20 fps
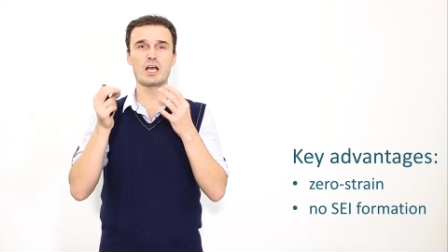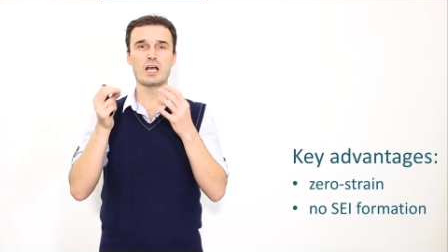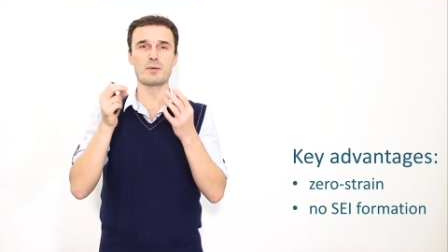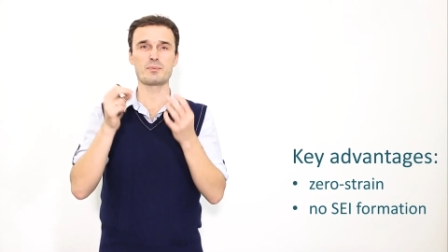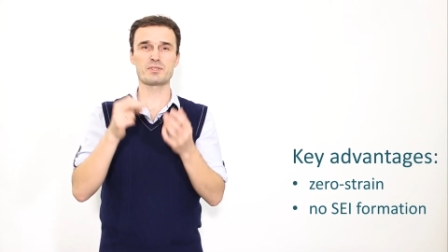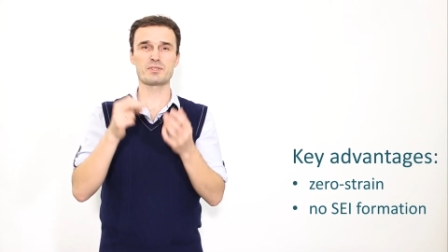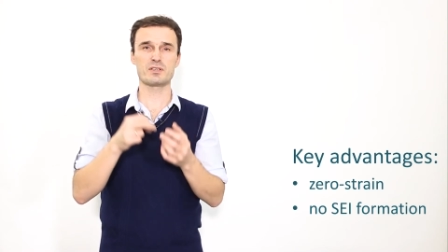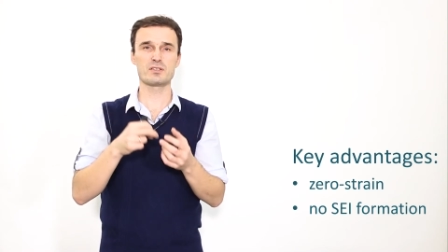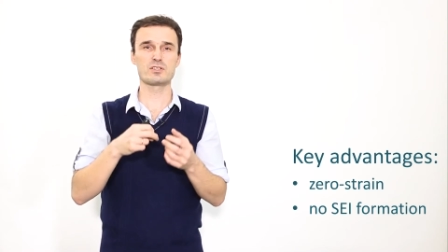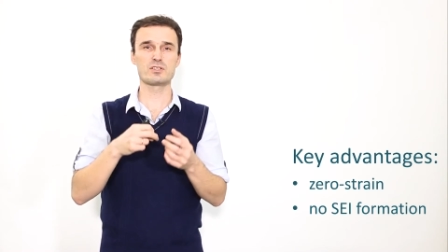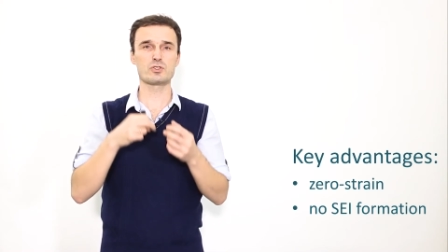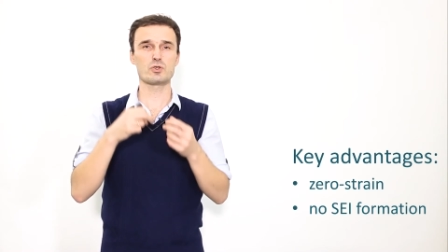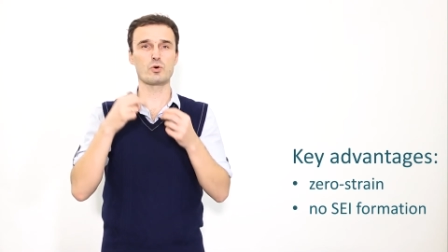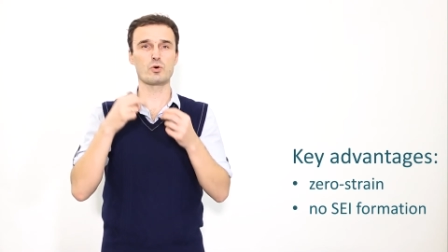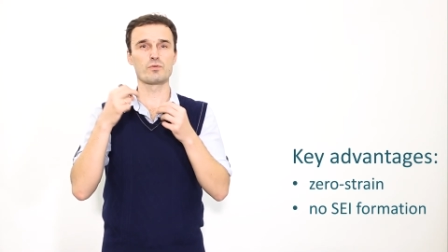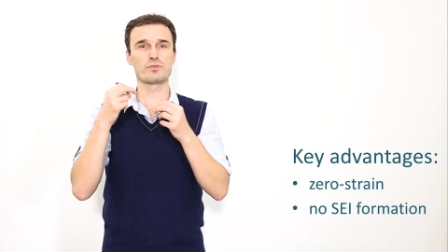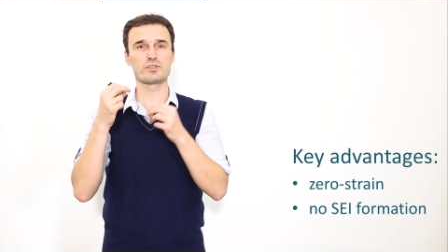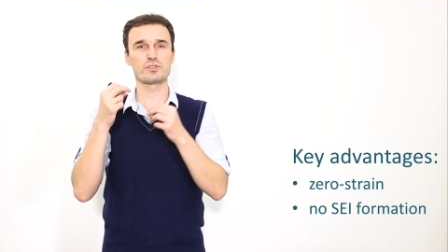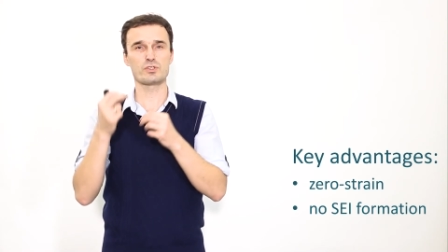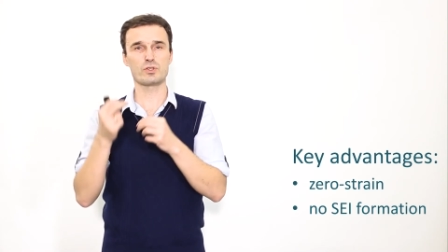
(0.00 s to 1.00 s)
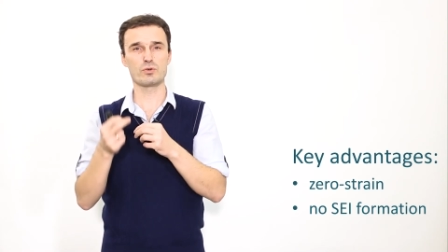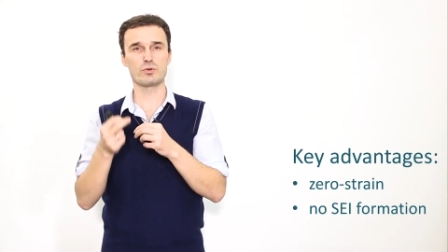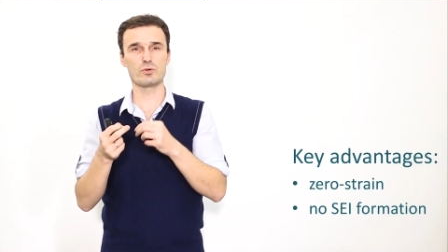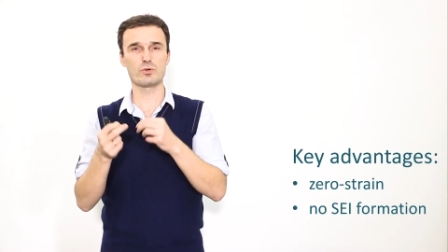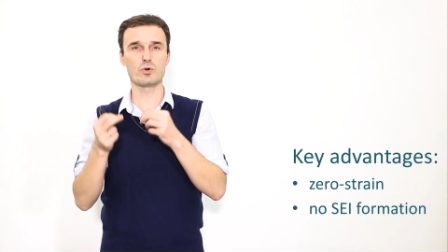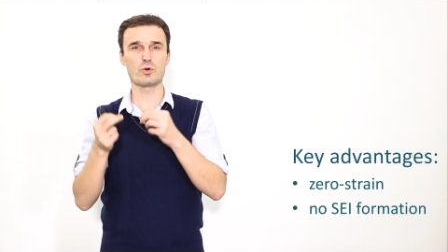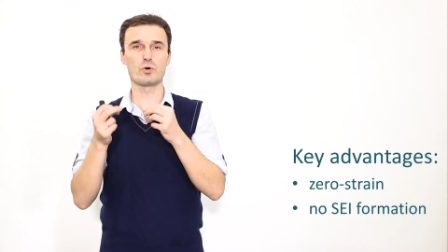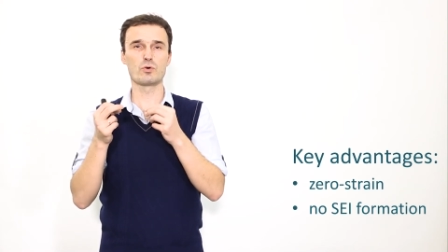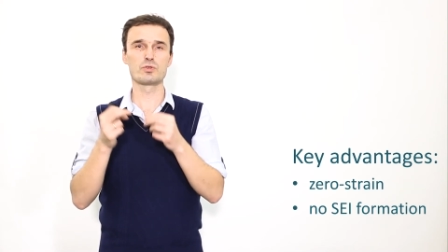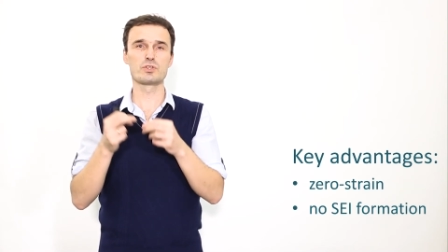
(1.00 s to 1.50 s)
absence of
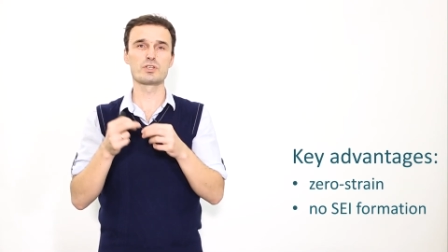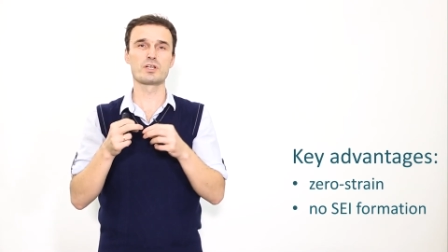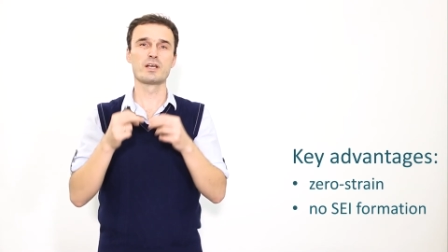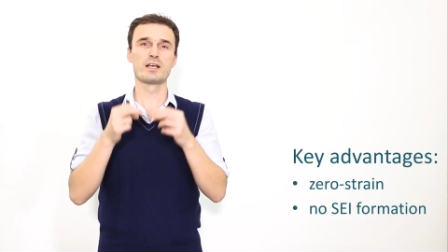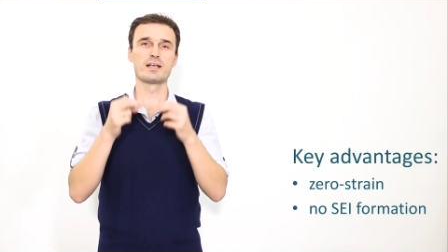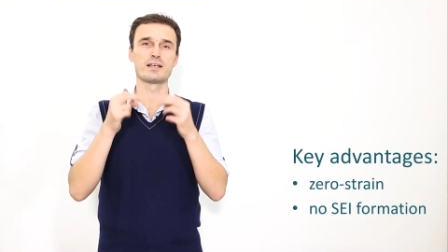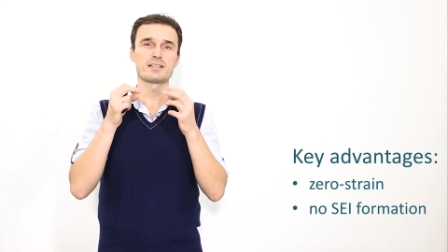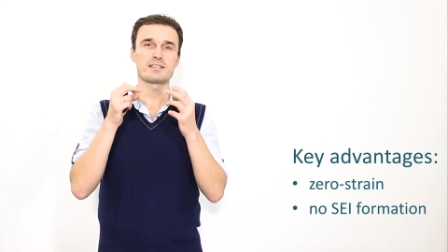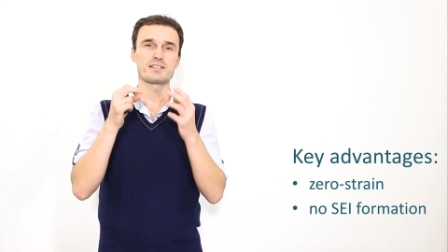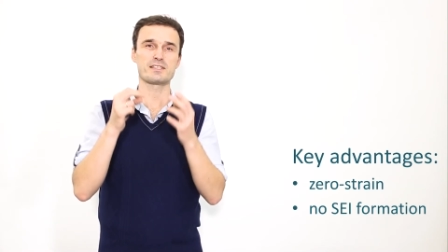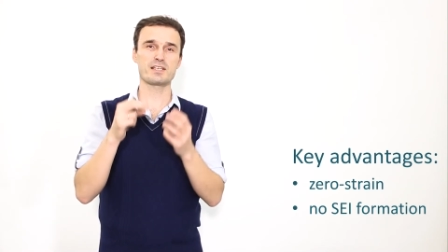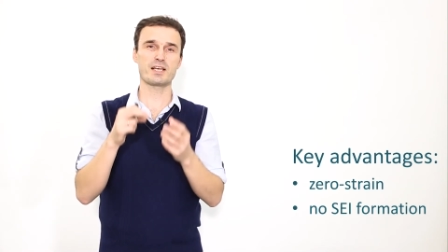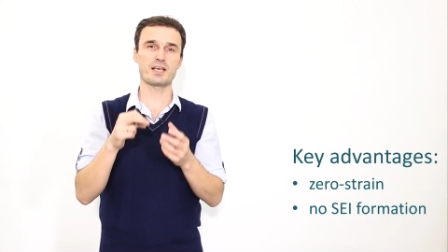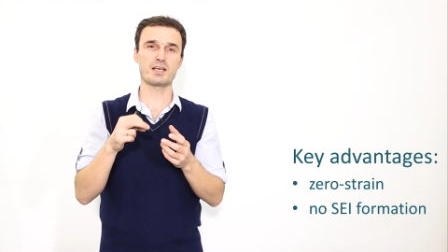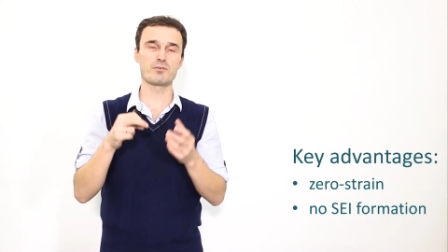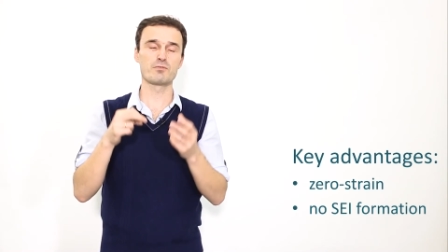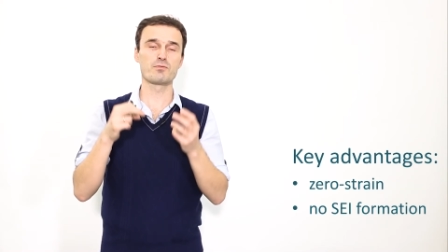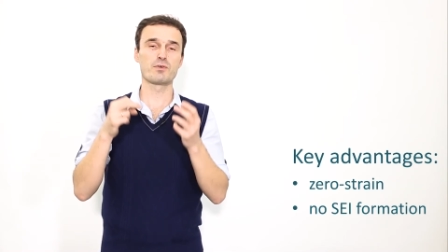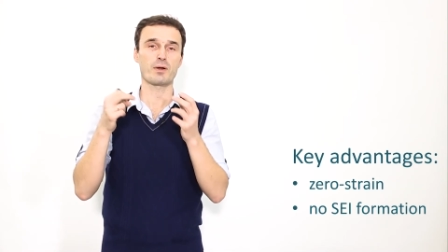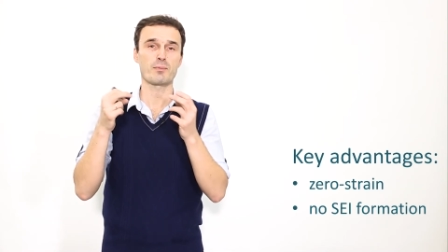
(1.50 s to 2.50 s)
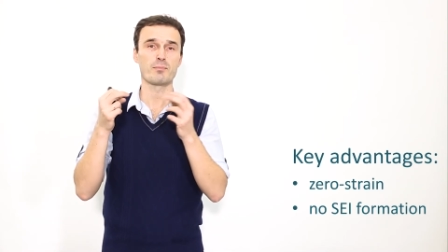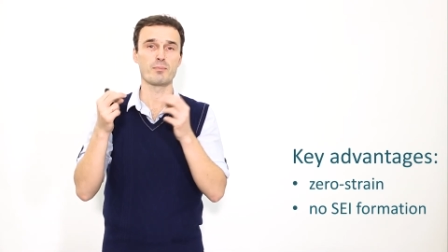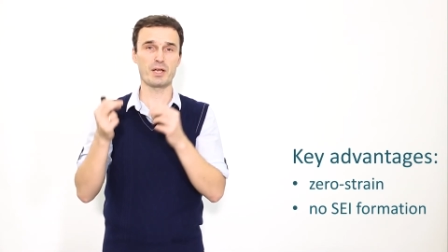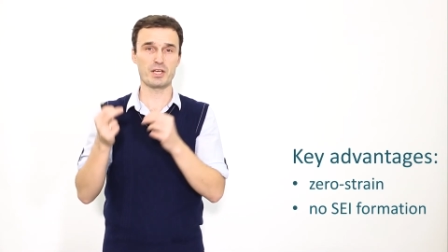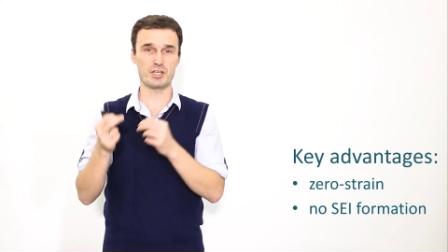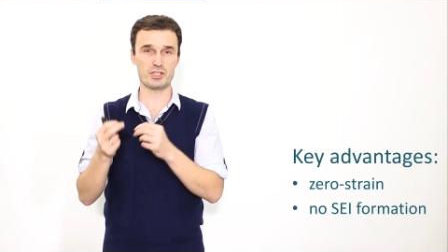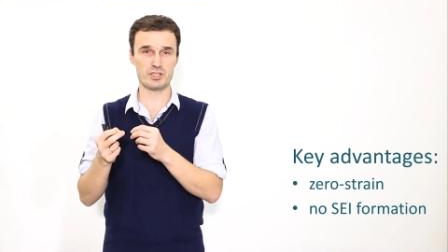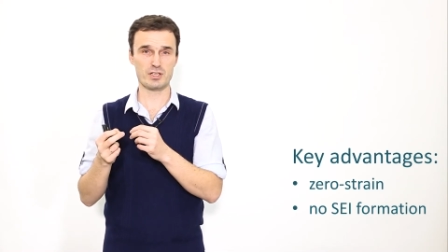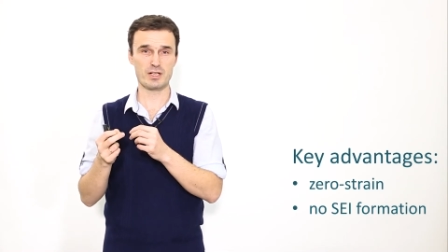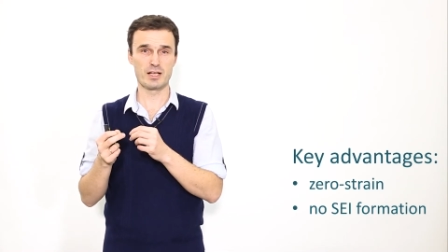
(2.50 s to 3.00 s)
so-called safe
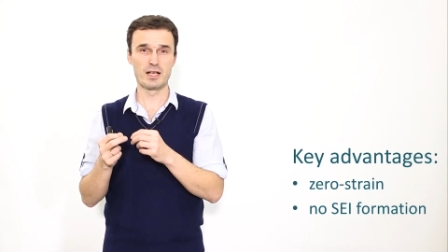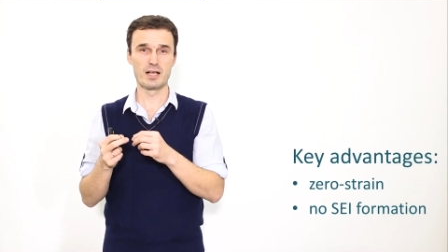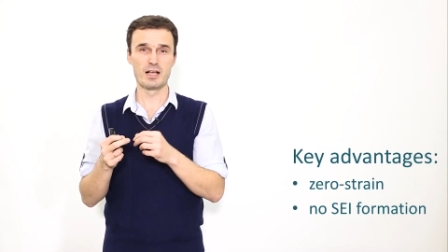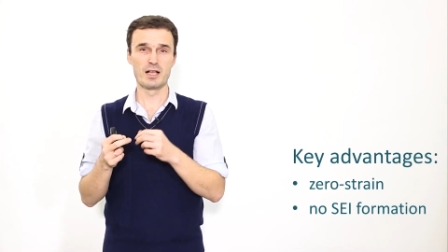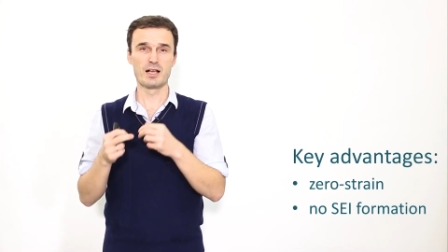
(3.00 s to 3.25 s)
formation.